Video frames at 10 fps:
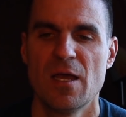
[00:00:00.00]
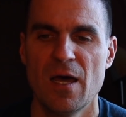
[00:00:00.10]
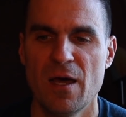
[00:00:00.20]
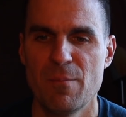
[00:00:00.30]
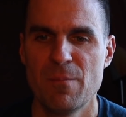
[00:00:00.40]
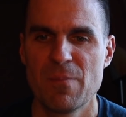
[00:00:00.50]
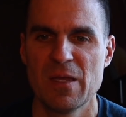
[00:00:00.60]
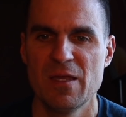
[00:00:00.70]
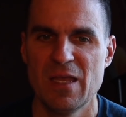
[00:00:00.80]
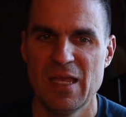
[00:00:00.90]

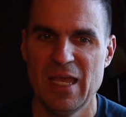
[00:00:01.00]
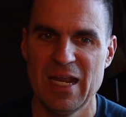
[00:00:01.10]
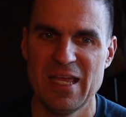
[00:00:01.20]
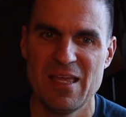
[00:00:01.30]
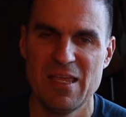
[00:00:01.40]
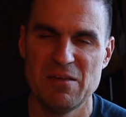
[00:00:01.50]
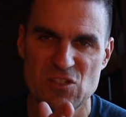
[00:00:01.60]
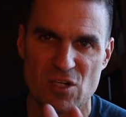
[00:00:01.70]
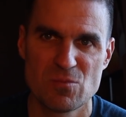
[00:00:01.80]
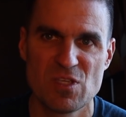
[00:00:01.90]
In
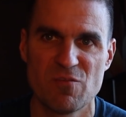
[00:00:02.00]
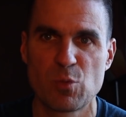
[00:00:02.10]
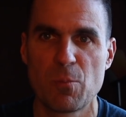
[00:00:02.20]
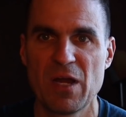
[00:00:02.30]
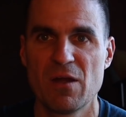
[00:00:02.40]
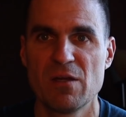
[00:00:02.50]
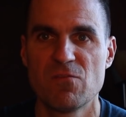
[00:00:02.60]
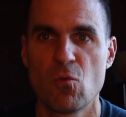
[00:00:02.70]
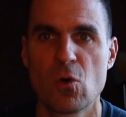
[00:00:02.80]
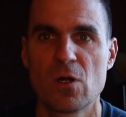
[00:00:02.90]
terms of preparing
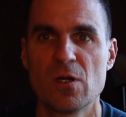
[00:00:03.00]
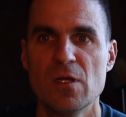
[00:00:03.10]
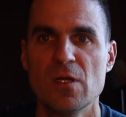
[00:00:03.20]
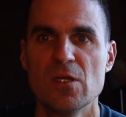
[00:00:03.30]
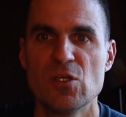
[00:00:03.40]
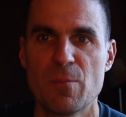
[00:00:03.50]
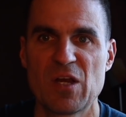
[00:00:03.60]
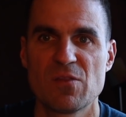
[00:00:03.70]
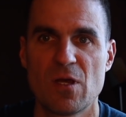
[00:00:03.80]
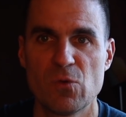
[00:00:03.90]
for your
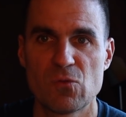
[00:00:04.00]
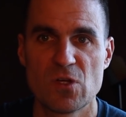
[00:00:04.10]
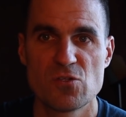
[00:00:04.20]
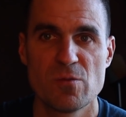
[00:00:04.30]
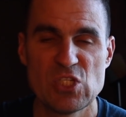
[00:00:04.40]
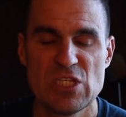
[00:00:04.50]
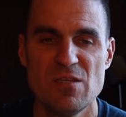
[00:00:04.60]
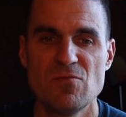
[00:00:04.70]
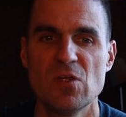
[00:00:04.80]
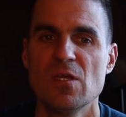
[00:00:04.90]
marathon with Run, Dream,
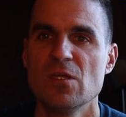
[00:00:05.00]
Achieve,